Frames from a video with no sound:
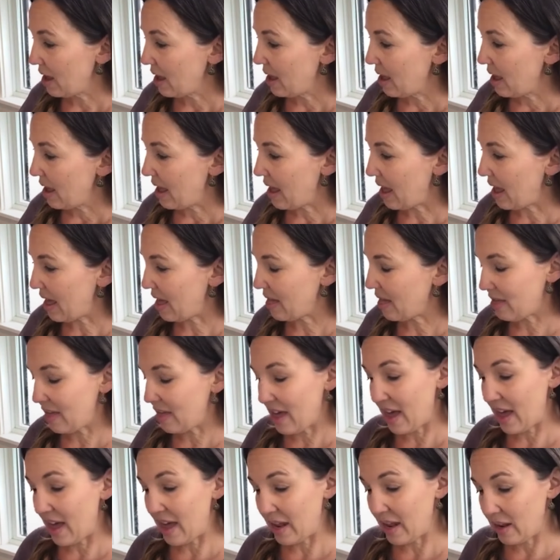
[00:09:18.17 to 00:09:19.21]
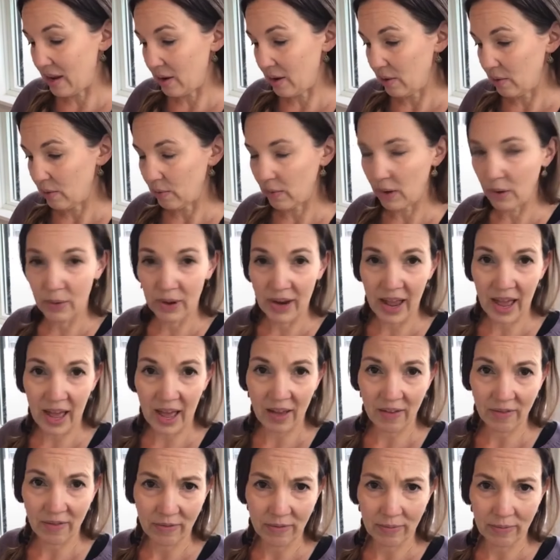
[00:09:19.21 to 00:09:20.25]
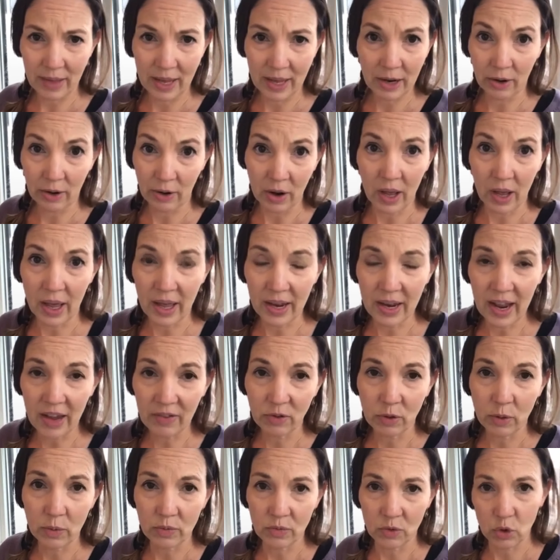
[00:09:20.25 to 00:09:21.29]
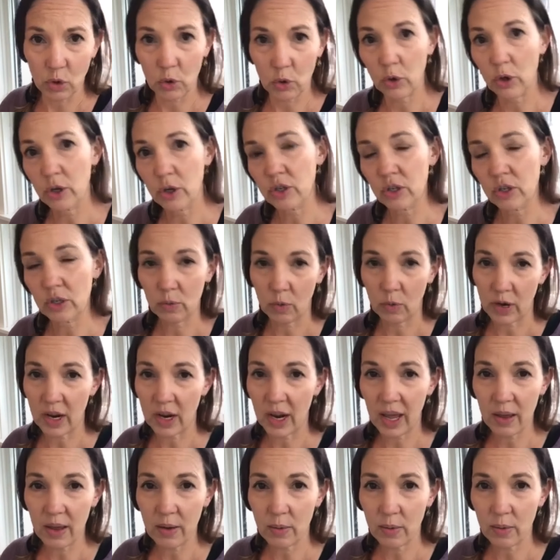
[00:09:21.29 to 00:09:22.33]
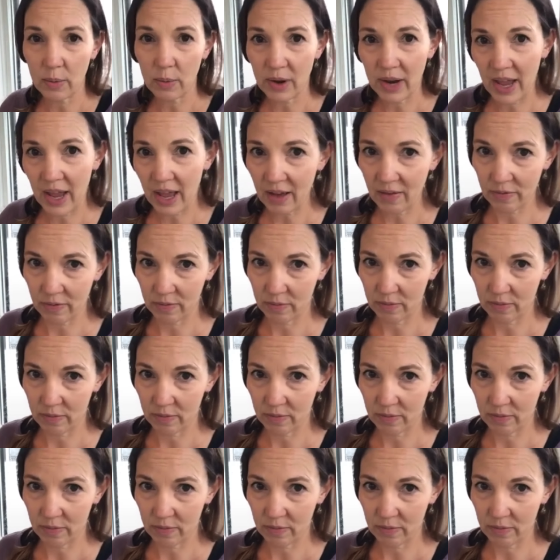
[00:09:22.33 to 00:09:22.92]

And then we would have, later on, after chores and whatnot, we would have